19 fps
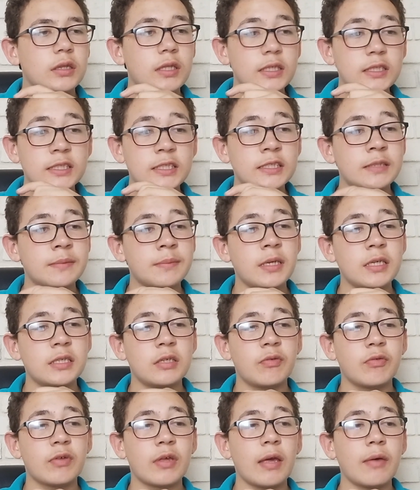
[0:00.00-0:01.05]
this is a
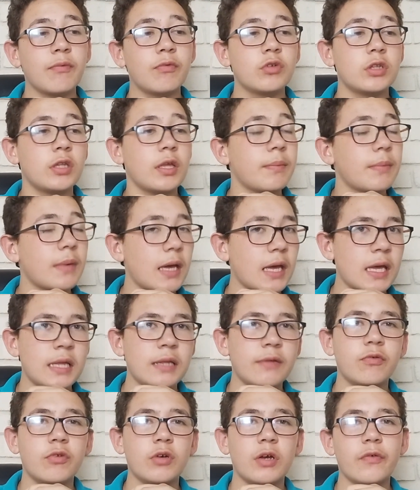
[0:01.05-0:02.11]
massive game for them
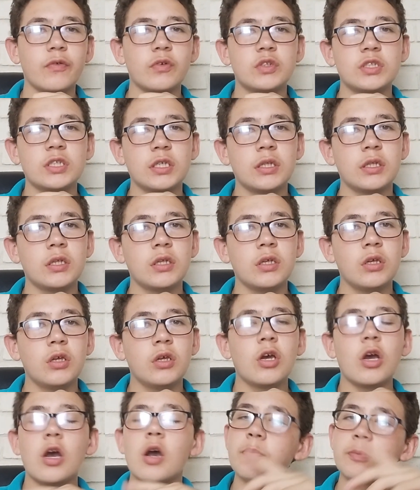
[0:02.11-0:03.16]
and for Everton.
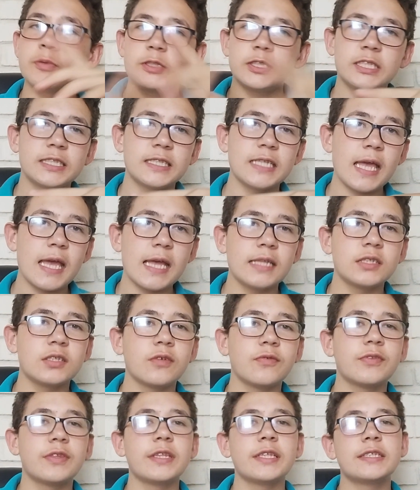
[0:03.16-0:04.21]
Opposite ends
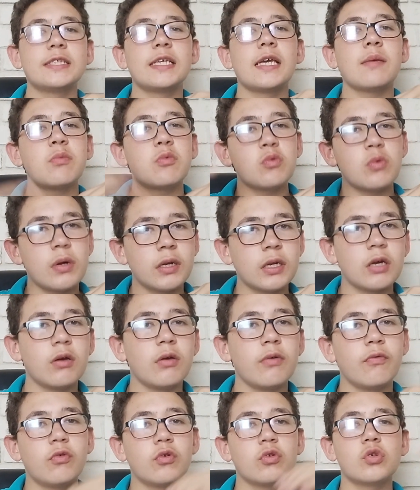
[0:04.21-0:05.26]
of the table, one
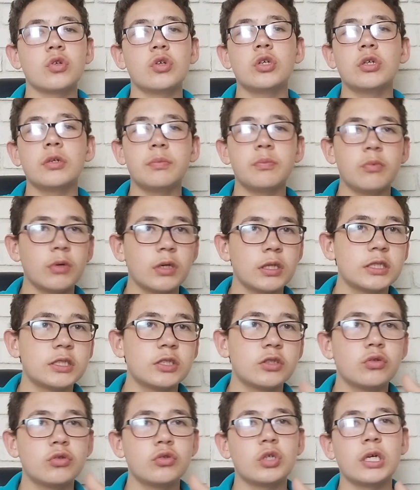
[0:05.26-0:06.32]
going for Europe,
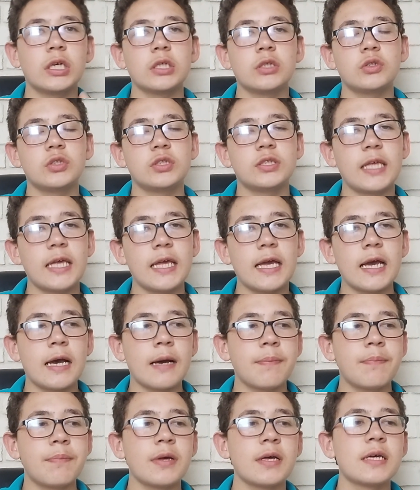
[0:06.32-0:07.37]
one's trying to stay
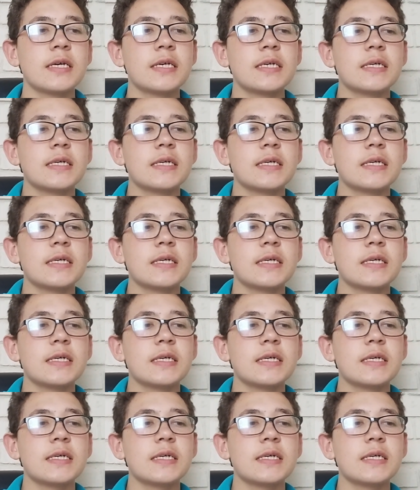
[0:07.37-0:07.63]
up.